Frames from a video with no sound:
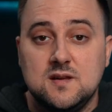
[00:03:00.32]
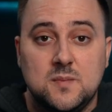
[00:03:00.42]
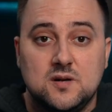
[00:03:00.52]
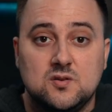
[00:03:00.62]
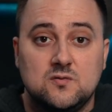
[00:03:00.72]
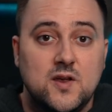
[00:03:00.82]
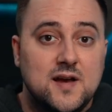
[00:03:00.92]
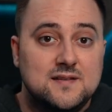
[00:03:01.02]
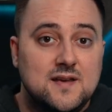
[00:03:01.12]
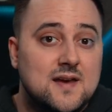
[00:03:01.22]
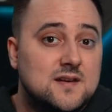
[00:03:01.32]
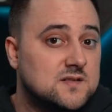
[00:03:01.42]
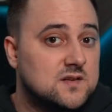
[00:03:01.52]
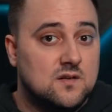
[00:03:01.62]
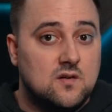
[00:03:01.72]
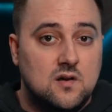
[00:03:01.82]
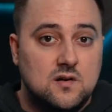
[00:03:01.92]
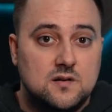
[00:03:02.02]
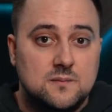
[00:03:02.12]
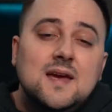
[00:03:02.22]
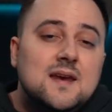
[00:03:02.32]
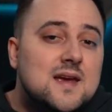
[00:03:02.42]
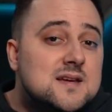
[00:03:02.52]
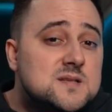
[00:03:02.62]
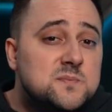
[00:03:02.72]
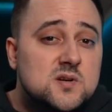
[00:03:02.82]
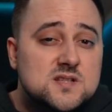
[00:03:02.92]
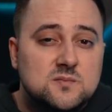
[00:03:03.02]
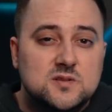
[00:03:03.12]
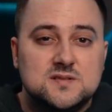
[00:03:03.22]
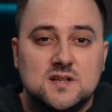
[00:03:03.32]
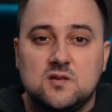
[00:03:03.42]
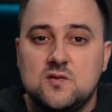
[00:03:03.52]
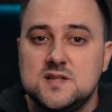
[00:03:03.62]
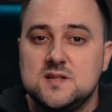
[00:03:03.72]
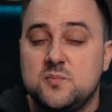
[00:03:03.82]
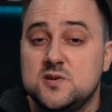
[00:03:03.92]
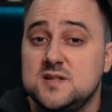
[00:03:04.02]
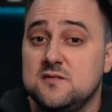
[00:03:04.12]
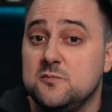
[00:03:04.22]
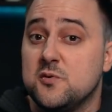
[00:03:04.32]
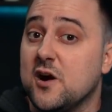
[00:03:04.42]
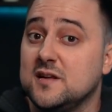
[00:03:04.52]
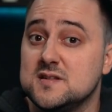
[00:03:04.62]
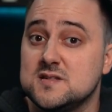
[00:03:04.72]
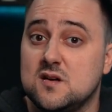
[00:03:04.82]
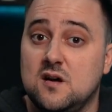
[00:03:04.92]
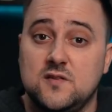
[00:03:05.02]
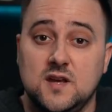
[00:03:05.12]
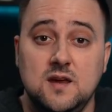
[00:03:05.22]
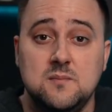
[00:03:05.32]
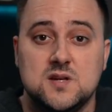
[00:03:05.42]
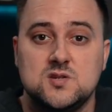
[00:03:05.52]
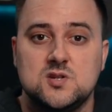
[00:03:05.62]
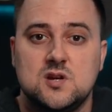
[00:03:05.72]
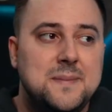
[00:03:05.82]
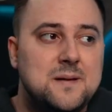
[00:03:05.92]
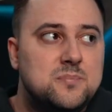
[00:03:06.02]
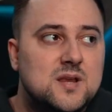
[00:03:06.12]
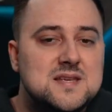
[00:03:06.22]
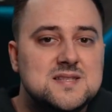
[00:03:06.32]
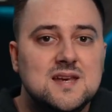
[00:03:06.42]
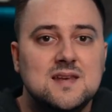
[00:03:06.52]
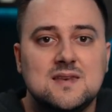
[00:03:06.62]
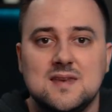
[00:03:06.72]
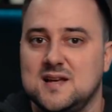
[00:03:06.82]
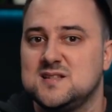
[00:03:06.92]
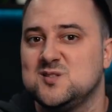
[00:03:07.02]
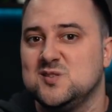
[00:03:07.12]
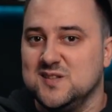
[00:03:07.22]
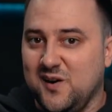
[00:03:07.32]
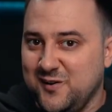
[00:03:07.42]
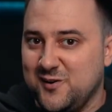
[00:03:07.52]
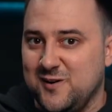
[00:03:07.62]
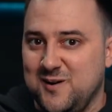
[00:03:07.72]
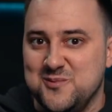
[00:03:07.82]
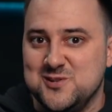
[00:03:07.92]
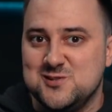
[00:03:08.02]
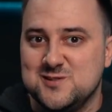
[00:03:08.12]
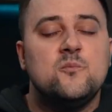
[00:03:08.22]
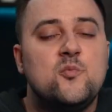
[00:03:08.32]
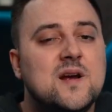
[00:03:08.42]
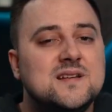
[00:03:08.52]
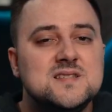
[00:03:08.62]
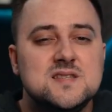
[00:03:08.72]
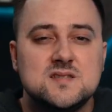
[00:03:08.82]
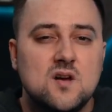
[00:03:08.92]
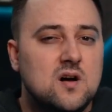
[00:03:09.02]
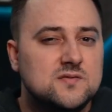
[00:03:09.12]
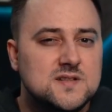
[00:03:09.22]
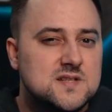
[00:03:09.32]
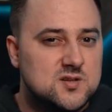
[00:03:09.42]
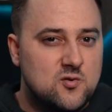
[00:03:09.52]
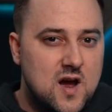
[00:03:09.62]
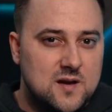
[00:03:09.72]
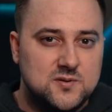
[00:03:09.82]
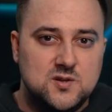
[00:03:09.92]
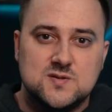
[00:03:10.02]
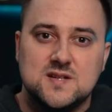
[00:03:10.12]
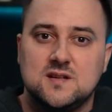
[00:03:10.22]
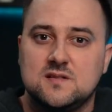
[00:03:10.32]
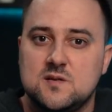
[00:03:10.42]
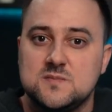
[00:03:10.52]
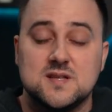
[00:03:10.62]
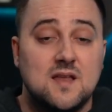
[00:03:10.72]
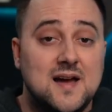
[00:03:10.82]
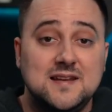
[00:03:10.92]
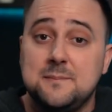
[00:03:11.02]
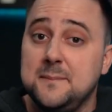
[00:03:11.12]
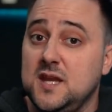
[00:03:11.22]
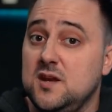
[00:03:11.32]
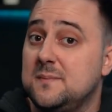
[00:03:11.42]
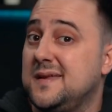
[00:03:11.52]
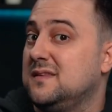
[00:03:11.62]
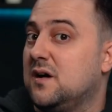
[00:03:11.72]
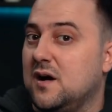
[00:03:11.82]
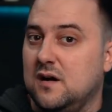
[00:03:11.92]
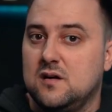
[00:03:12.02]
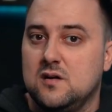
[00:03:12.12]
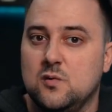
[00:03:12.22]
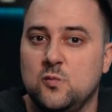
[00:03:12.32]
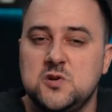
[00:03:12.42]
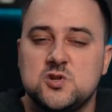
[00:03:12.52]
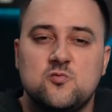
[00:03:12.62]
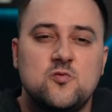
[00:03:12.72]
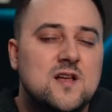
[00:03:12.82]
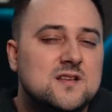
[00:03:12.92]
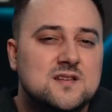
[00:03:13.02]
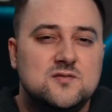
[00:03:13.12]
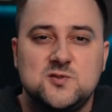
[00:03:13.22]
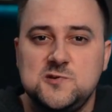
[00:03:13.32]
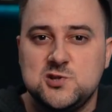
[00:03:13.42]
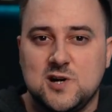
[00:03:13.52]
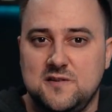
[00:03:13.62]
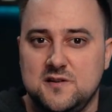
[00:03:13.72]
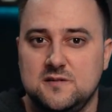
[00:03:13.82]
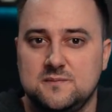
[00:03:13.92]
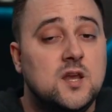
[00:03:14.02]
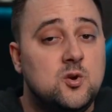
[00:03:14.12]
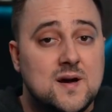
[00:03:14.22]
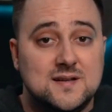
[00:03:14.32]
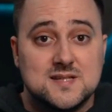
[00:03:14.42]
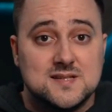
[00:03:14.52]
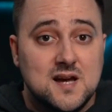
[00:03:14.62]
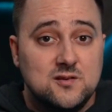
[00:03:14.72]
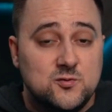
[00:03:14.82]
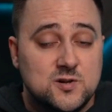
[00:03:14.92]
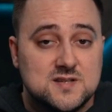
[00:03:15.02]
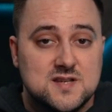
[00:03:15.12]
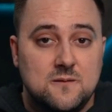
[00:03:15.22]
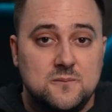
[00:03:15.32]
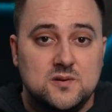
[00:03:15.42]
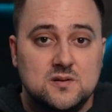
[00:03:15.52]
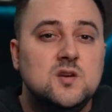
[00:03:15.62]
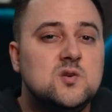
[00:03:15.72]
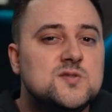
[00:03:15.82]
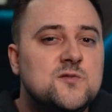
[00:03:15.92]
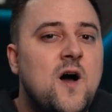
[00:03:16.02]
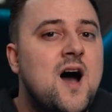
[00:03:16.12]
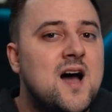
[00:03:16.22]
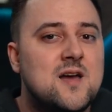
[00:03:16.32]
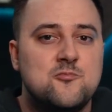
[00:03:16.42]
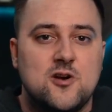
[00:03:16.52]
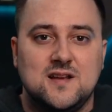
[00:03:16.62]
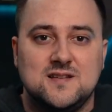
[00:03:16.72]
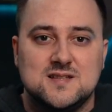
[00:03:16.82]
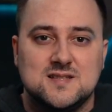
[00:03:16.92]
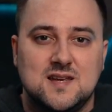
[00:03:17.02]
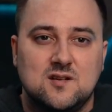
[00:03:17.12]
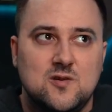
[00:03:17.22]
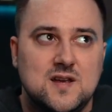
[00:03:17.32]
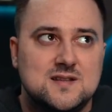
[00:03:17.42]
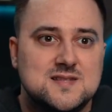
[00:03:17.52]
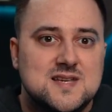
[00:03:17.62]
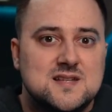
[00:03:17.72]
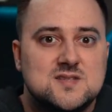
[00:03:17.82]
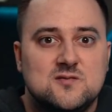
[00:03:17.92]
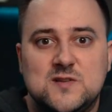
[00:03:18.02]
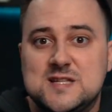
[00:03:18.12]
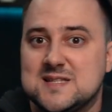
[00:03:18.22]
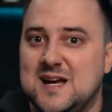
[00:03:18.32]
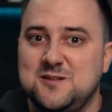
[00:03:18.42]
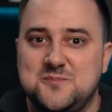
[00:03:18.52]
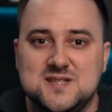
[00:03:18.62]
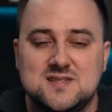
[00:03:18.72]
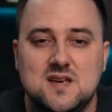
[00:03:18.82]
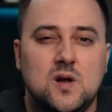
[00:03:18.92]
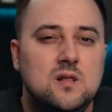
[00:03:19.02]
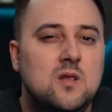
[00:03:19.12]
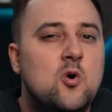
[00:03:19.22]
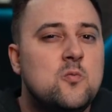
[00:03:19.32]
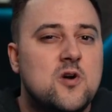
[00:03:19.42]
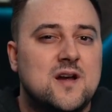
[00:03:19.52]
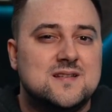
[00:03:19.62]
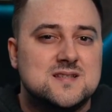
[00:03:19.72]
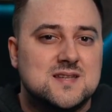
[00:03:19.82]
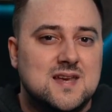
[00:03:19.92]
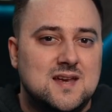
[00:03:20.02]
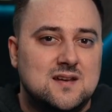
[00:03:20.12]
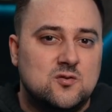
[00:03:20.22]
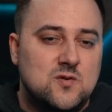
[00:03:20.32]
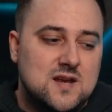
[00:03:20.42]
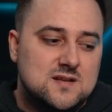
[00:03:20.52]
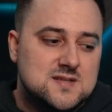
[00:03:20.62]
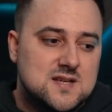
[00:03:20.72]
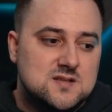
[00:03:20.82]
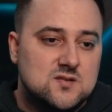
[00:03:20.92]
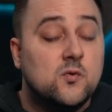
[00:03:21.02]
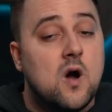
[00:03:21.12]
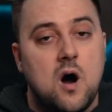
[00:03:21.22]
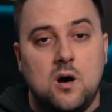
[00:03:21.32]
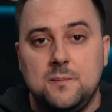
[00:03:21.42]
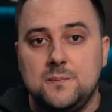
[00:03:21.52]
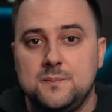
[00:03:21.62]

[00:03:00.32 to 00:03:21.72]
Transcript: the amount of light added to the color. It is possible to increase the perceived brightness of an image by placing it next to a darker image. Brightness is often described using the terms light, medium, and dark, which are relative to each other. In UI design, for example, the use of high brightness can create a sense of excitement, while low brightness can create a sense of calm.